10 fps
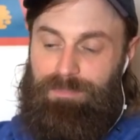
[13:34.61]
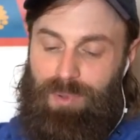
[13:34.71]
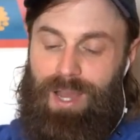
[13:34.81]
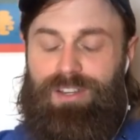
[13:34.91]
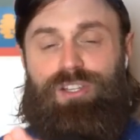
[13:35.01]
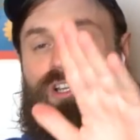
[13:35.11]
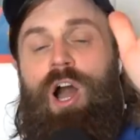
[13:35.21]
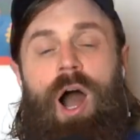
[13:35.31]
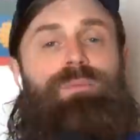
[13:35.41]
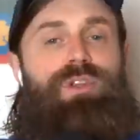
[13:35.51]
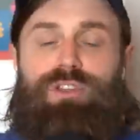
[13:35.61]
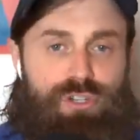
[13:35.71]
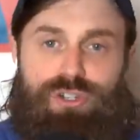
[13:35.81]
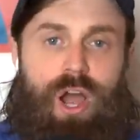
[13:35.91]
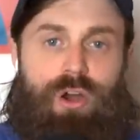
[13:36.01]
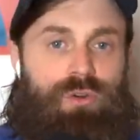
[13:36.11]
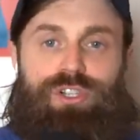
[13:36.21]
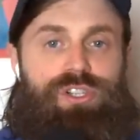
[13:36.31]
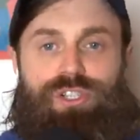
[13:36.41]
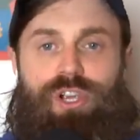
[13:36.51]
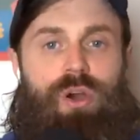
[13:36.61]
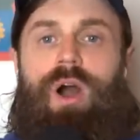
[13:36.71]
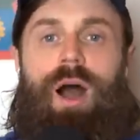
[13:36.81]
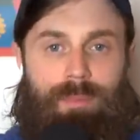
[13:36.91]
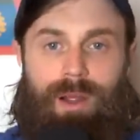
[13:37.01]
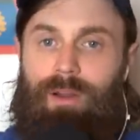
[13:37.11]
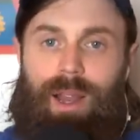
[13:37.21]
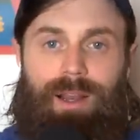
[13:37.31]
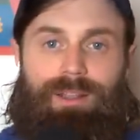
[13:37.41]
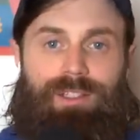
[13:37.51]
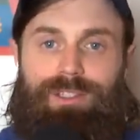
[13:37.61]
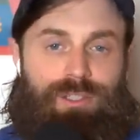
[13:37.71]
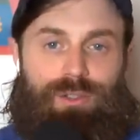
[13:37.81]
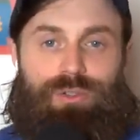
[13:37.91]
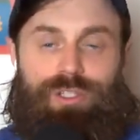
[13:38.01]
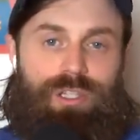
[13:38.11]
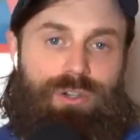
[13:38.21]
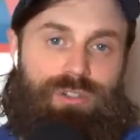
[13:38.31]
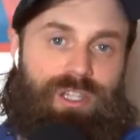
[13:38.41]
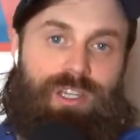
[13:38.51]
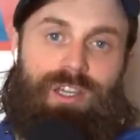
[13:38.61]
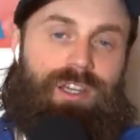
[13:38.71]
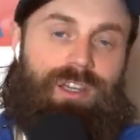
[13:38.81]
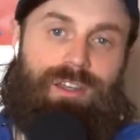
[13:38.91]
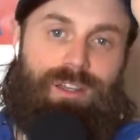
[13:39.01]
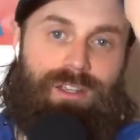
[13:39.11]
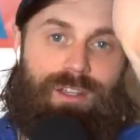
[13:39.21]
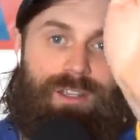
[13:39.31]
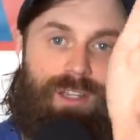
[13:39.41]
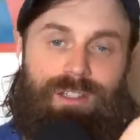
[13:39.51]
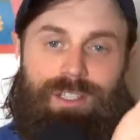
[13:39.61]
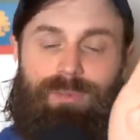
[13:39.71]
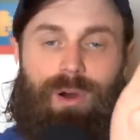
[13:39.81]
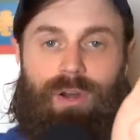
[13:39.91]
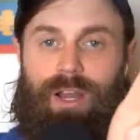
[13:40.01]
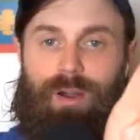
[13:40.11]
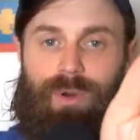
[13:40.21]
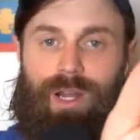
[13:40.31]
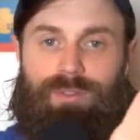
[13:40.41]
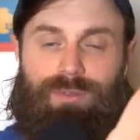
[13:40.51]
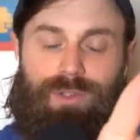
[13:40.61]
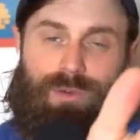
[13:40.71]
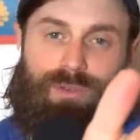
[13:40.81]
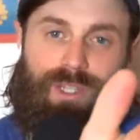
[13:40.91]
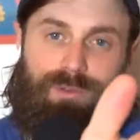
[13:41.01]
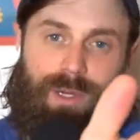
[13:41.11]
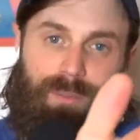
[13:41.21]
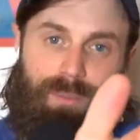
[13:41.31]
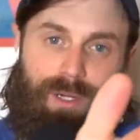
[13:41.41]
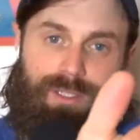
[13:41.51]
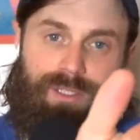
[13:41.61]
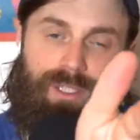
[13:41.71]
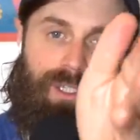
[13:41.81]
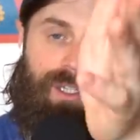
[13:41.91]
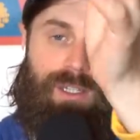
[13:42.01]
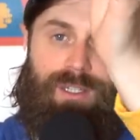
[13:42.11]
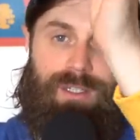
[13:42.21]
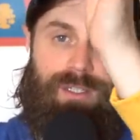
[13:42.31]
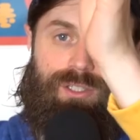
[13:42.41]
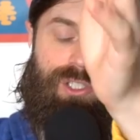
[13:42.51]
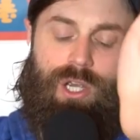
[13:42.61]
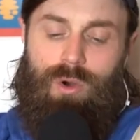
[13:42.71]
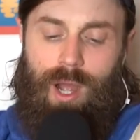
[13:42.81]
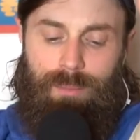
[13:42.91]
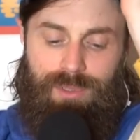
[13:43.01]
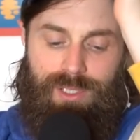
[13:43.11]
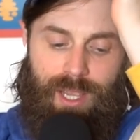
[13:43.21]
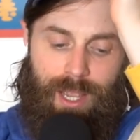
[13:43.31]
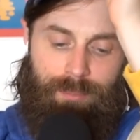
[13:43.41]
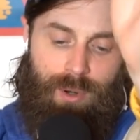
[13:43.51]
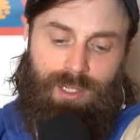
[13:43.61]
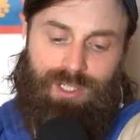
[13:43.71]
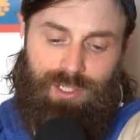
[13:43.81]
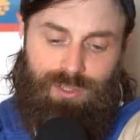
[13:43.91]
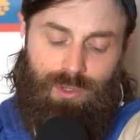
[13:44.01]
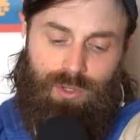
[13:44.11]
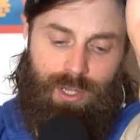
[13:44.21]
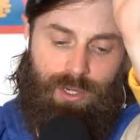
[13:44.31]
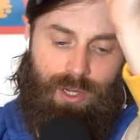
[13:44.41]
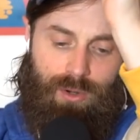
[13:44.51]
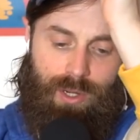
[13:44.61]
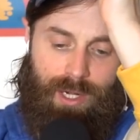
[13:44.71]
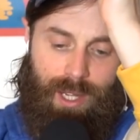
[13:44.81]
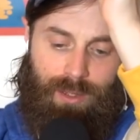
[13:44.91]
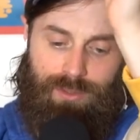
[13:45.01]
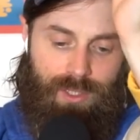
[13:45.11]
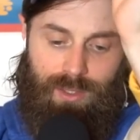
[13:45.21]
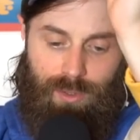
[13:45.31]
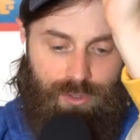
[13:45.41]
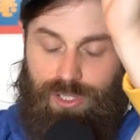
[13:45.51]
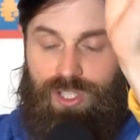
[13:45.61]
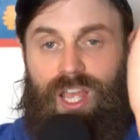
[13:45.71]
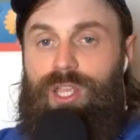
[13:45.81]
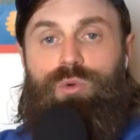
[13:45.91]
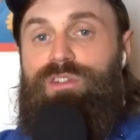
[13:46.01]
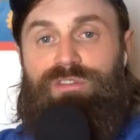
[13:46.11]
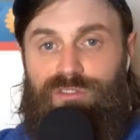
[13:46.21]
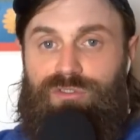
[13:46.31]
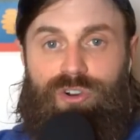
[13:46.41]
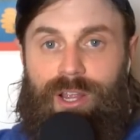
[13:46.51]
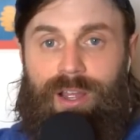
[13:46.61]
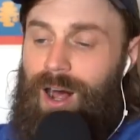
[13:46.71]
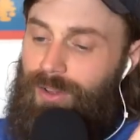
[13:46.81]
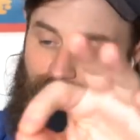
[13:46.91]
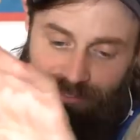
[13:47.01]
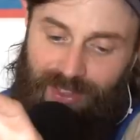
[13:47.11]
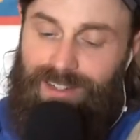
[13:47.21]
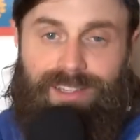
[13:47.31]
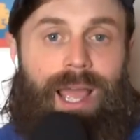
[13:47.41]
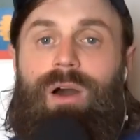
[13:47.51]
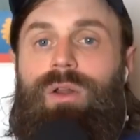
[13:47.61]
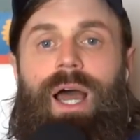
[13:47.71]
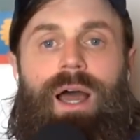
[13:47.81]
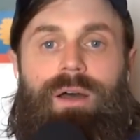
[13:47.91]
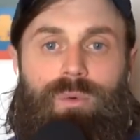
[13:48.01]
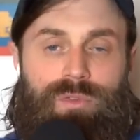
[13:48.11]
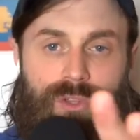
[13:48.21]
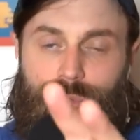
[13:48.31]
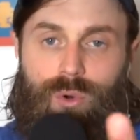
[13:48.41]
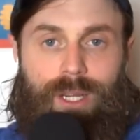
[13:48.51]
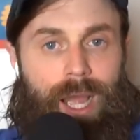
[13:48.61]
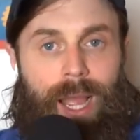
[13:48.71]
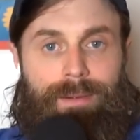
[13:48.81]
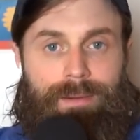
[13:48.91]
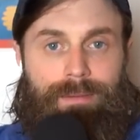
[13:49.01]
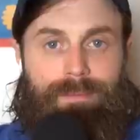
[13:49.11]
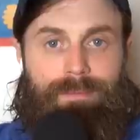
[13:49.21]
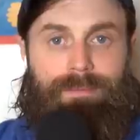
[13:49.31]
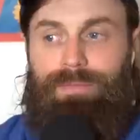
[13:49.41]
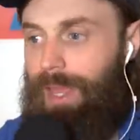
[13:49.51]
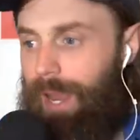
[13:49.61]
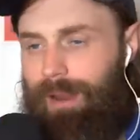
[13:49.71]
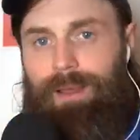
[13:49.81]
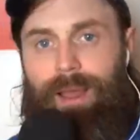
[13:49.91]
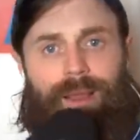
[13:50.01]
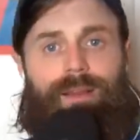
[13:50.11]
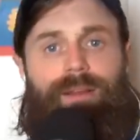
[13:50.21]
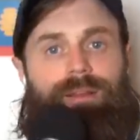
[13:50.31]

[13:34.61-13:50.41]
But come to the show. Just show up, all right? This is loosey-goosey. You got T-Bone here. We're not doing things by the books. Show up, say I bought tickets to Orlando, and they'll just let you in for free. I'll have that down with the door guy. There, huh?